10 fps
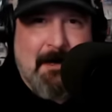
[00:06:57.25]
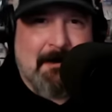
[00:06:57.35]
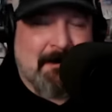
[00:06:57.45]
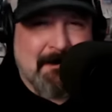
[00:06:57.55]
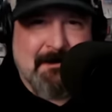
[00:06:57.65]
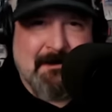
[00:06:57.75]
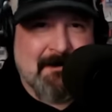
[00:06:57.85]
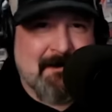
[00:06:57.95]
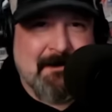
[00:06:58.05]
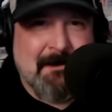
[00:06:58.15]
That
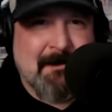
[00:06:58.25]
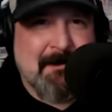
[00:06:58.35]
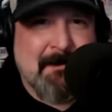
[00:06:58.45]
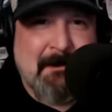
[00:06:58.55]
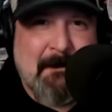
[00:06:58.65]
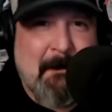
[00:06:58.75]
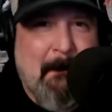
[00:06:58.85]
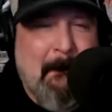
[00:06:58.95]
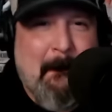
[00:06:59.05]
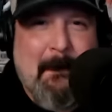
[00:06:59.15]
does sound
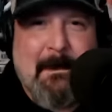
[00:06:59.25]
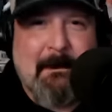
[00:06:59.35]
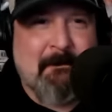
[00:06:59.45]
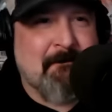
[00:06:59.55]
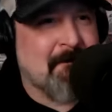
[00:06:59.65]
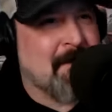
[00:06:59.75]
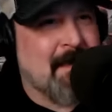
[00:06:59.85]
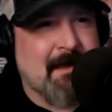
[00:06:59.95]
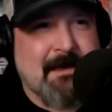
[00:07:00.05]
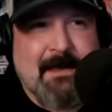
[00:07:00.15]
horrible.
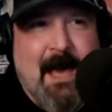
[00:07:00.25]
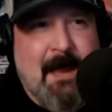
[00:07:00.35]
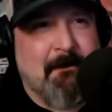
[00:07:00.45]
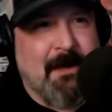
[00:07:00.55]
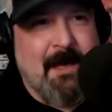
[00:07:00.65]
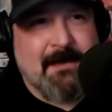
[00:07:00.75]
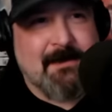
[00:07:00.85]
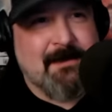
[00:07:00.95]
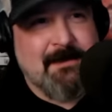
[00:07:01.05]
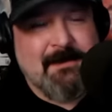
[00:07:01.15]
God but bless. we'll
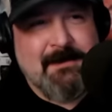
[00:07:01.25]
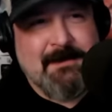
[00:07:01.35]
see.